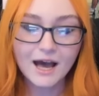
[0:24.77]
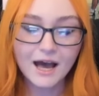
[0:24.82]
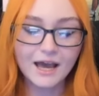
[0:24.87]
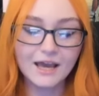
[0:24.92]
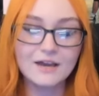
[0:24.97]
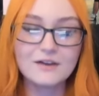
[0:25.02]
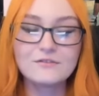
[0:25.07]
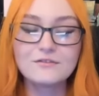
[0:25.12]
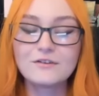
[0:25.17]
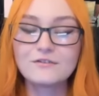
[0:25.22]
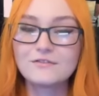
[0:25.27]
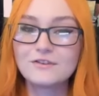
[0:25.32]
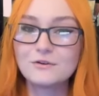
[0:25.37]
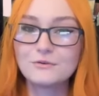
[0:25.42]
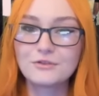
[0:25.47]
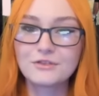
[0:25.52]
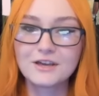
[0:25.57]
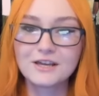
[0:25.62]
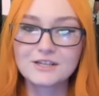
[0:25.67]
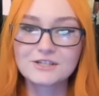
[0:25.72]
I have a few
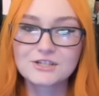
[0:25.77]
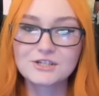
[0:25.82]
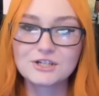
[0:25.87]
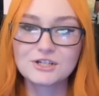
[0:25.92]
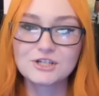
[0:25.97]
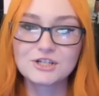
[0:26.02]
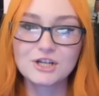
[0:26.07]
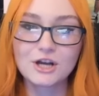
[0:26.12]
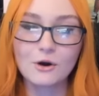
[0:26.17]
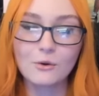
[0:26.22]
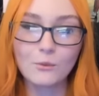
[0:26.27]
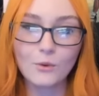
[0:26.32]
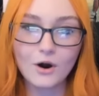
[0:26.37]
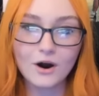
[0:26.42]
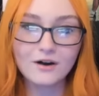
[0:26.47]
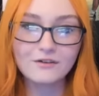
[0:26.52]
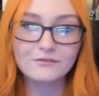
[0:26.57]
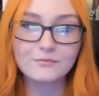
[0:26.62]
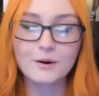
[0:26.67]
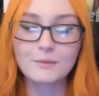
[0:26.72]
things to show
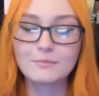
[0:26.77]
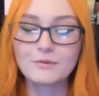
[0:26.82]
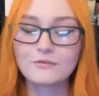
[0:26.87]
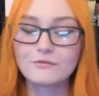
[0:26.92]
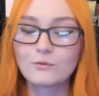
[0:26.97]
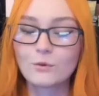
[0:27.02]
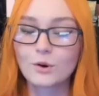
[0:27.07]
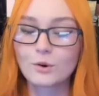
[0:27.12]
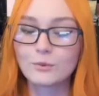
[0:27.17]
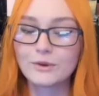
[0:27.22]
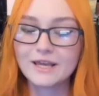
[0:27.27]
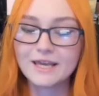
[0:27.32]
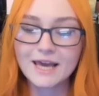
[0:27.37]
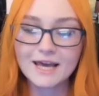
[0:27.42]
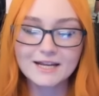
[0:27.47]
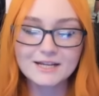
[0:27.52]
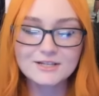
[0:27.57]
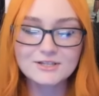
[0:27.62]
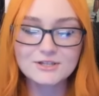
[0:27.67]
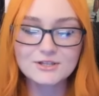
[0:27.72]
off, but before we
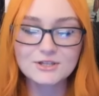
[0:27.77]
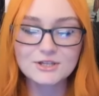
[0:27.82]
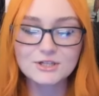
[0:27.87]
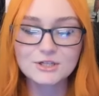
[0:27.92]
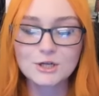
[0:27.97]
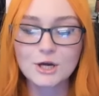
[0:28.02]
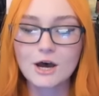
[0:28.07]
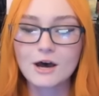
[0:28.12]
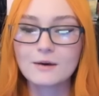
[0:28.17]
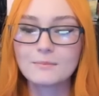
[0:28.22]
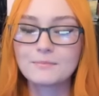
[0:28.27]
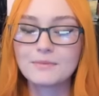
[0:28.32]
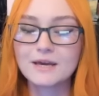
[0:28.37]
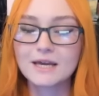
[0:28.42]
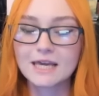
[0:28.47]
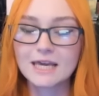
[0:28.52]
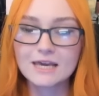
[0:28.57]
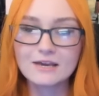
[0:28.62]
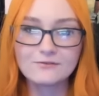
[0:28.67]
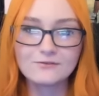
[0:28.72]
get into the
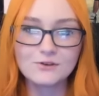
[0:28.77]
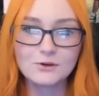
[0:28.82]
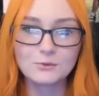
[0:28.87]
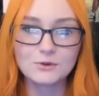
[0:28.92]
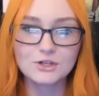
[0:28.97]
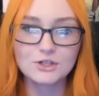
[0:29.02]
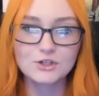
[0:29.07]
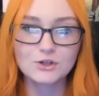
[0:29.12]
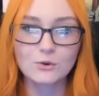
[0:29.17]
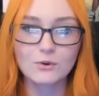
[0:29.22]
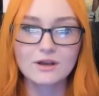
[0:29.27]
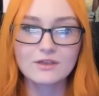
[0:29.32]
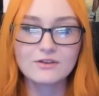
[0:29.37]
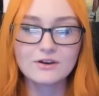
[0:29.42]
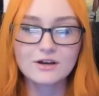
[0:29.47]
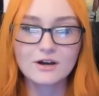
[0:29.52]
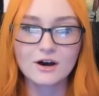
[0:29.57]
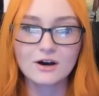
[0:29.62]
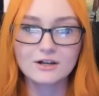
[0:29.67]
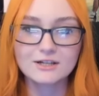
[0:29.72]
topic, if you enjoy
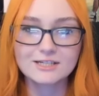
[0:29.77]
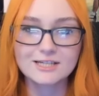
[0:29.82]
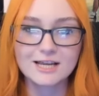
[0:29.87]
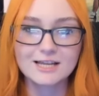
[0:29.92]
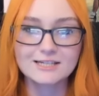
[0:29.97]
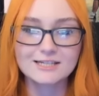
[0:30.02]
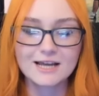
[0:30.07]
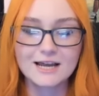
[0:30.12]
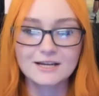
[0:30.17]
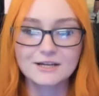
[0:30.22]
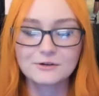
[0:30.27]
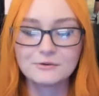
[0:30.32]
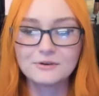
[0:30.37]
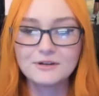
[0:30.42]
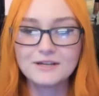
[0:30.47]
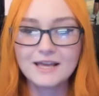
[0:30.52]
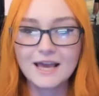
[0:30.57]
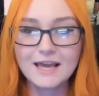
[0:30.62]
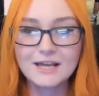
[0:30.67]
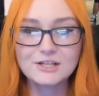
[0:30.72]
the content I
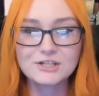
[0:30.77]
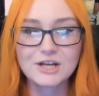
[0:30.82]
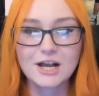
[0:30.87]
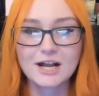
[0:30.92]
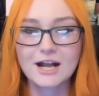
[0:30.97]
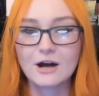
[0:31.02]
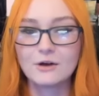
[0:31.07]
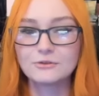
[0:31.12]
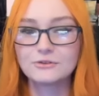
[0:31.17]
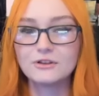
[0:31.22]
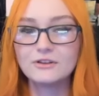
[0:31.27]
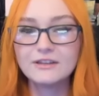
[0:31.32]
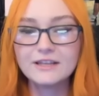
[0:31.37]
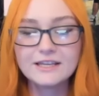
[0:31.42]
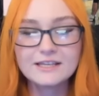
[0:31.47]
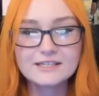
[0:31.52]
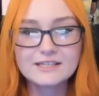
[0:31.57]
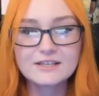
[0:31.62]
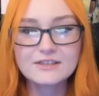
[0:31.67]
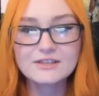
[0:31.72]
create, check out the
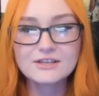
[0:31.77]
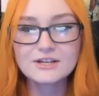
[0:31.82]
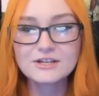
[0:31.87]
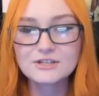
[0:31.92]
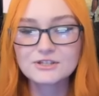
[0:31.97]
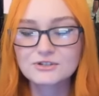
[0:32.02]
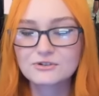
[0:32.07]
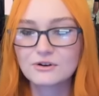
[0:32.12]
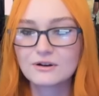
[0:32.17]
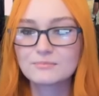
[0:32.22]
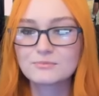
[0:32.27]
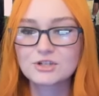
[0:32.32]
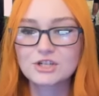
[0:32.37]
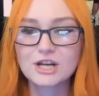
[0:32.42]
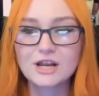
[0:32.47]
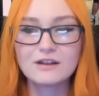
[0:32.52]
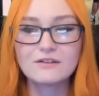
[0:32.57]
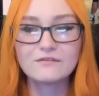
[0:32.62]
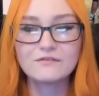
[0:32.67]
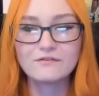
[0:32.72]
links in the
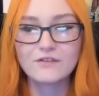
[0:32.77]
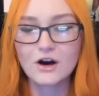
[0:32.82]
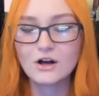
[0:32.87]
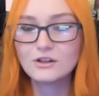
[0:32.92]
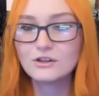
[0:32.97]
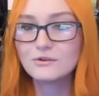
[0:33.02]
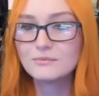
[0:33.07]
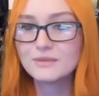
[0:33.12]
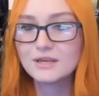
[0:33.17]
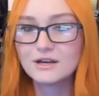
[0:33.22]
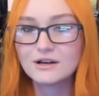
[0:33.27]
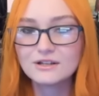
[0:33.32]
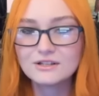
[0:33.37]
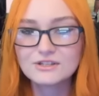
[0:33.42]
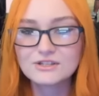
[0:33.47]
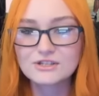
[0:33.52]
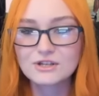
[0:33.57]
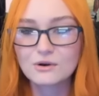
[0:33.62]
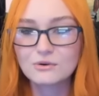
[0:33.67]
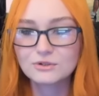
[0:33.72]
description, follow me on
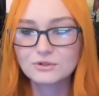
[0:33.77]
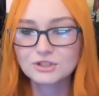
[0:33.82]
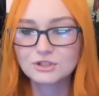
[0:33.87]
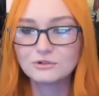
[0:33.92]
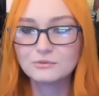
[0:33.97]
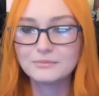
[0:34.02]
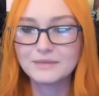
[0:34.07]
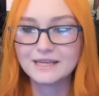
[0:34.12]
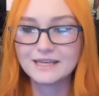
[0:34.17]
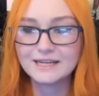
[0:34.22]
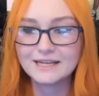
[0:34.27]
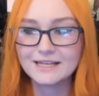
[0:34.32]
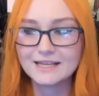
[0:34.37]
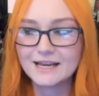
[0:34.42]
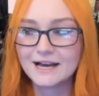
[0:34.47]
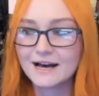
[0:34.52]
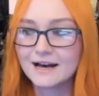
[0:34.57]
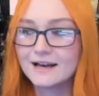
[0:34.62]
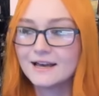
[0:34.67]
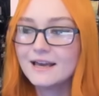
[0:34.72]
social
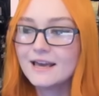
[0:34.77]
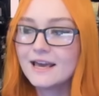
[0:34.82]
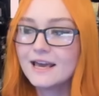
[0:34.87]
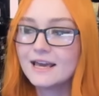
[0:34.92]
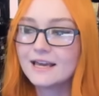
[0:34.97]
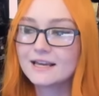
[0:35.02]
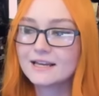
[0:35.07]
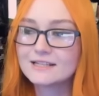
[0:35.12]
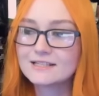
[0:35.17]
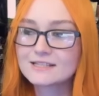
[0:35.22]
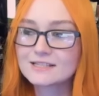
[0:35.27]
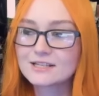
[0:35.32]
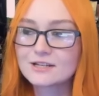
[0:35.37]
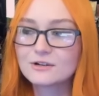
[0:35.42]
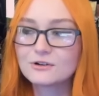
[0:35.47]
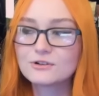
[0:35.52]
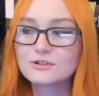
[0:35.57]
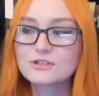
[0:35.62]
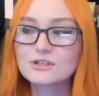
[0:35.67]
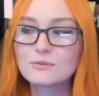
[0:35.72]
media, and
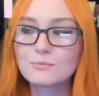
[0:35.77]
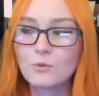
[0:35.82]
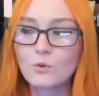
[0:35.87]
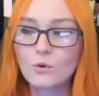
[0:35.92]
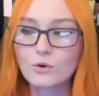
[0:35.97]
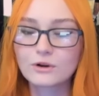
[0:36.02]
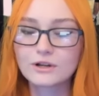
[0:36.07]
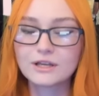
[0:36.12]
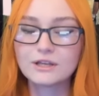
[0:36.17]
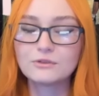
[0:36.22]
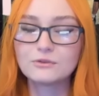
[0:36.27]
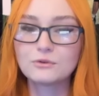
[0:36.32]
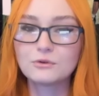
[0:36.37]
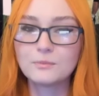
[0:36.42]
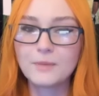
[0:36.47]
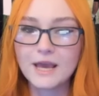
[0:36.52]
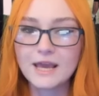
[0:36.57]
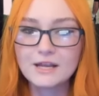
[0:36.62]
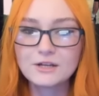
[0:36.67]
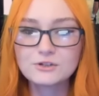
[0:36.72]
consider supporting through
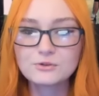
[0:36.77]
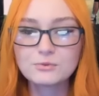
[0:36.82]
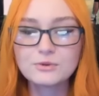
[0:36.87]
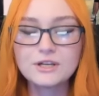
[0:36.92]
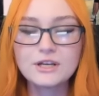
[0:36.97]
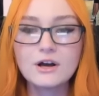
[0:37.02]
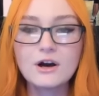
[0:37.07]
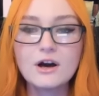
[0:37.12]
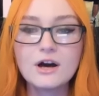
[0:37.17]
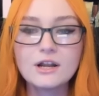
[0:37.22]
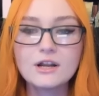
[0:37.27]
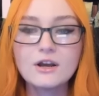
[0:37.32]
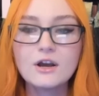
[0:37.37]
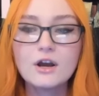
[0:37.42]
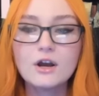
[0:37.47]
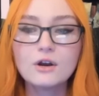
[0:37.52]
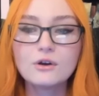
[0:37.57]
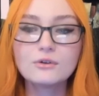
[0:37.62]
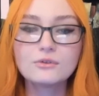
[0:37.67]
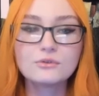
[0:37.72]
Patreon
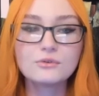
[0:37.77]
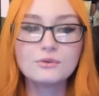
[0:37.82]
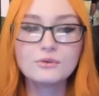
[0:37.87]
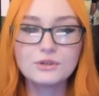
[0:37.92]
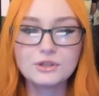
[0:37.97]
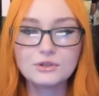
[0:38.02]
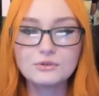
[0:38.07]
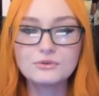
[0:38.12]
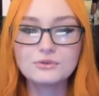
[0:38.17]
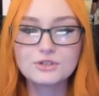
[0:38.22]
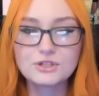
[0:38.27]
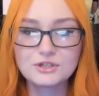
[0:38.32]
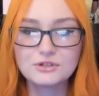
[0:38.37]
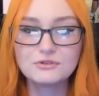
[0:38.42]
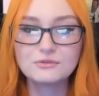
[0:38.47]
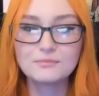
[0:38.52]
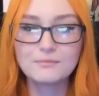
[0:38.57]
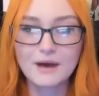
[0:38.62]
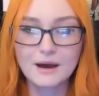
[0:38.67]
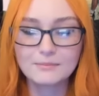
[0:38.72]
or through
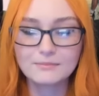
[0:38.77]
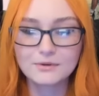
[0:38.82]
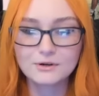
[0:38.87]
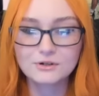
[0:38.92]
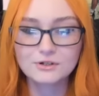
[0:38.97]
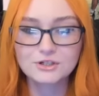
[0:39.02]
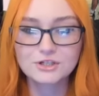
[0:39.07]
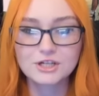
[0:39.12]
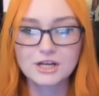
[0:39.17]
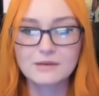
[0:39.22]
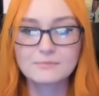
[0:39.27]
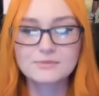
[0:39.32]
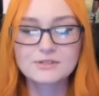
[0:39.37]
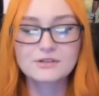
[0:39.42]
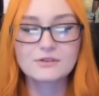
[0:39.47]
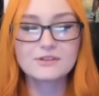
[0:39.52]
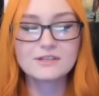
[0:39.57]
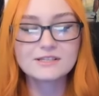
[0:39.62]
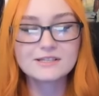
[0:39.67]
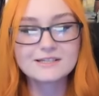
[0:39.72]
YouTube membership.
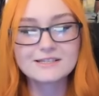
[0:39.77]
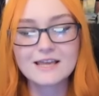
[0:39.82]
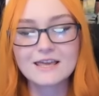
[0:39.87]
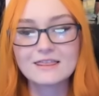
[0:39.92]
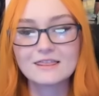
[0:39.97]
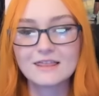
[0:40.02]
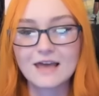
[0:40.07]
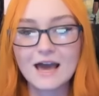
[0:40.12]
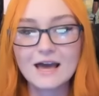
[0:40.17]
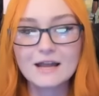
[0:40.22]
So this is a That